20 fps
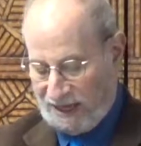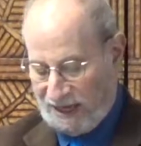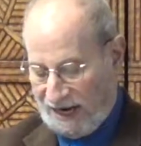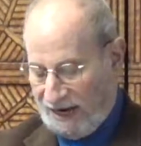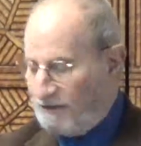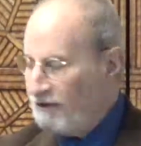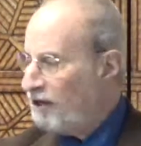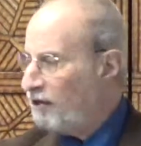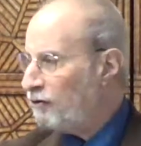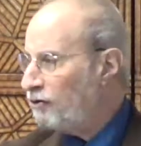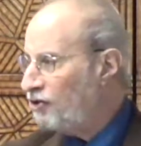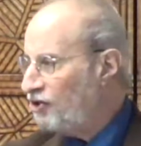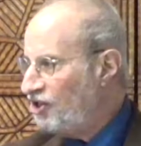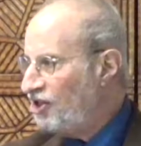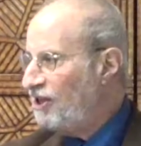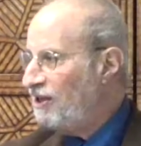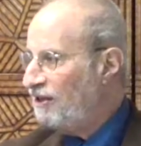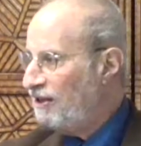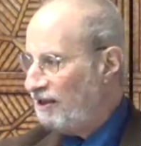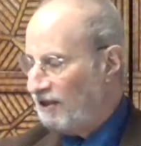and their
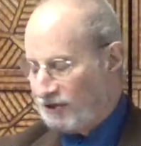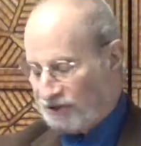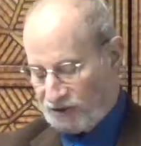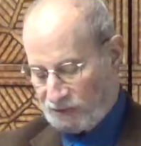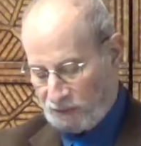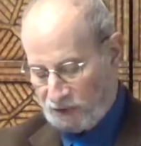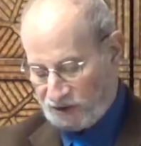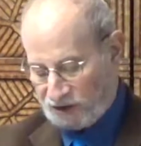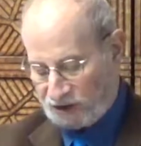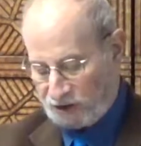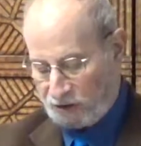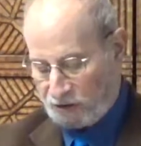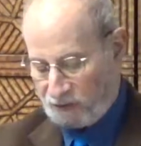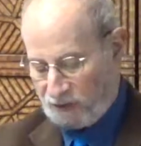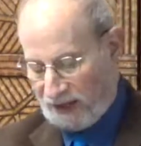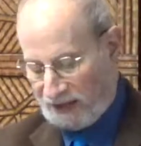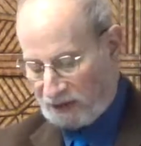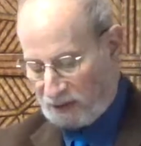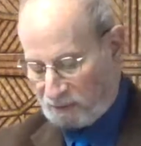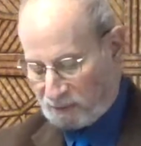genius was to
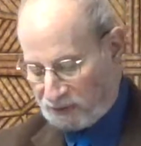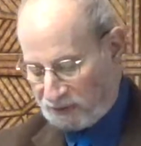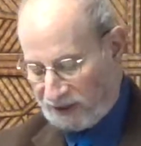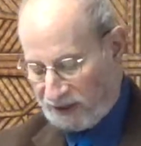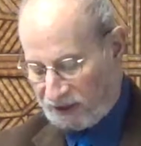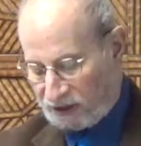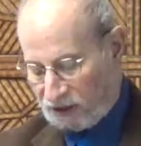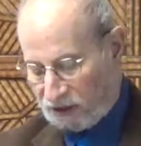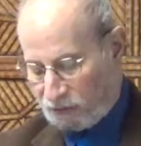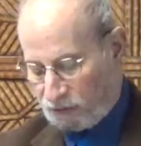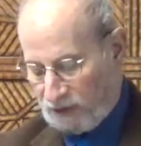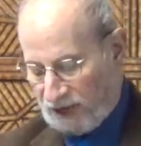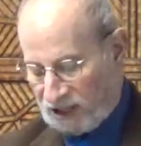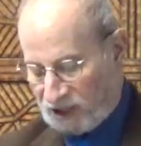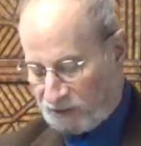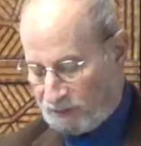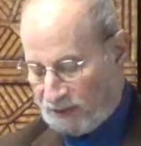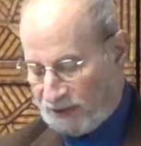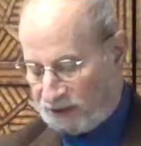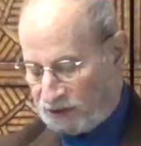create a political
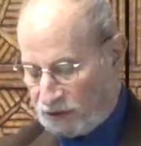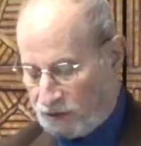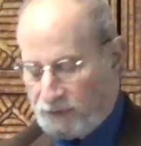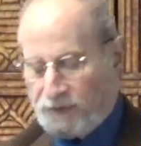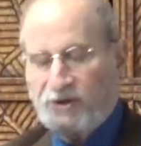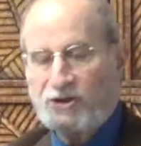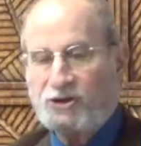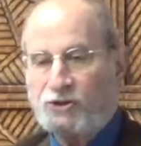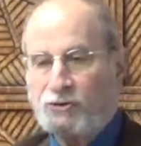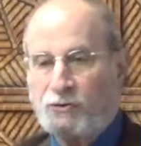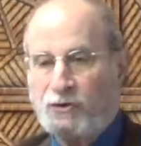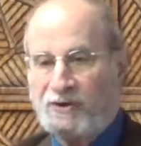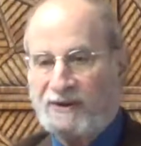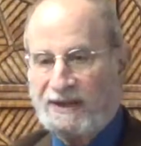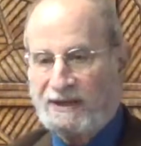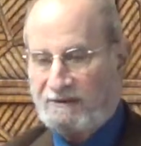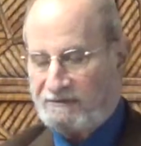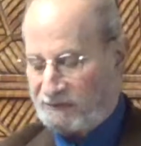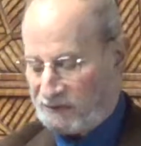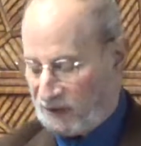arrangement to ensure
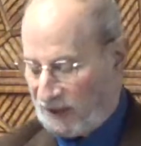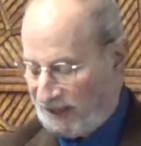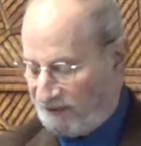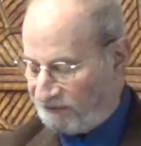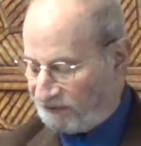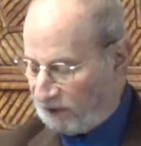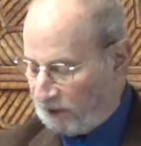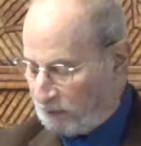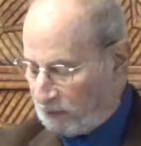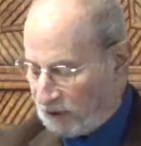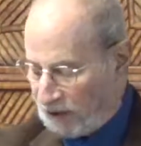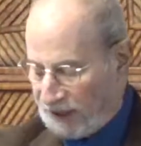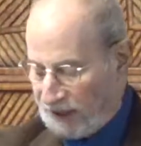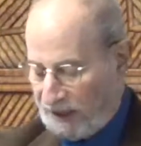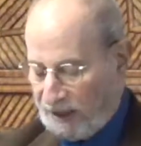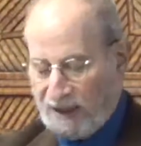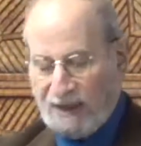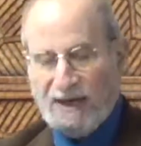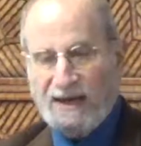that if life, liberty,